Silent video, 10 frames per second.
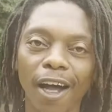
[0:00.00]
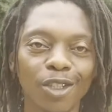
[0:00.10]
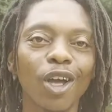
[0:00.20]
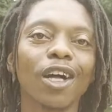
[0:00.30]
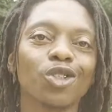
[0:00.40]
know,
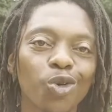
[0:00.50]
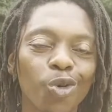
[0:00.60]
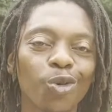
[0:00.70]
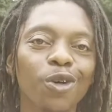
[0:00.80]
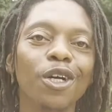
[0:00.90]
at all.
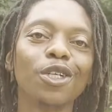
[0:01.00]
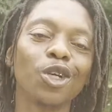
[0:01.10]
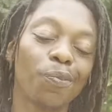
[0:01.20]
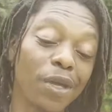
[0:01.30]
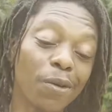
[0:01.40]
So
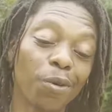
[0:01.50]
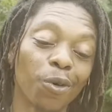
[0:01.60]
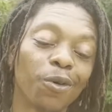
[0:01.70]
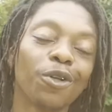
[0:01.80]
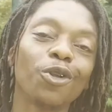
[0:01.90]
people,
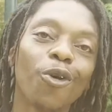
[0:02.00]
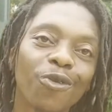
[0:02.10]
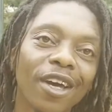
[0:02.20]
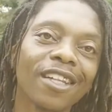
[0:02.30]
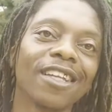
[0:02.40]
don't
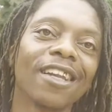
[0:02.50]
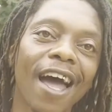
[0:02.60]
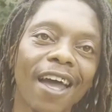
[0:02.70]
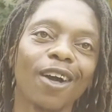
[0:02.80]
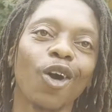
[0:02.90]
forget to
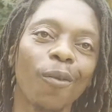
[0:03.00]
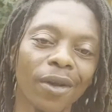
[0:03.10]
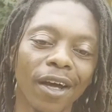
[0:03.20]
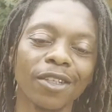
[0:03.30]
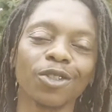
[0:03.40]
like, comment,
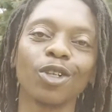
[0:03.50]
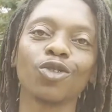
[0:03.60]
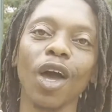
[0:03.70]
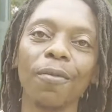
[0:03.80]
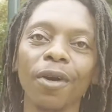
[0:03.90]
and
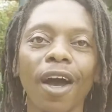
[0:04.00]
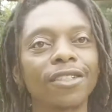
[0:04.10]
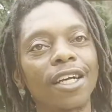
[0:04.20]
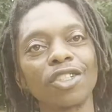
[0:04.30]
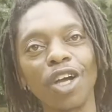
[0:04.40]
subscribe because
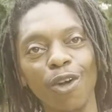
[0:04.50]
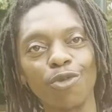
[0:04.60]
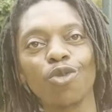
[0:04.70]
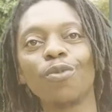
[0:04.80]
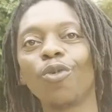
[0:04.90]
that
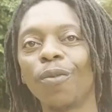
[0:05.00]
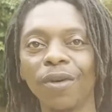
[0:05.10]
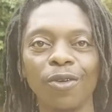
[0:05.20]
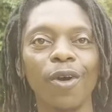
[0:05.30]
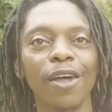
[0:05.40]
jackfruit moment
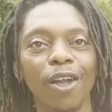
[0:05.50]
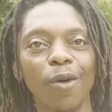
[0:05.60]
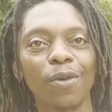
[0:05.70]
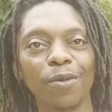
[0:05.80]
right now.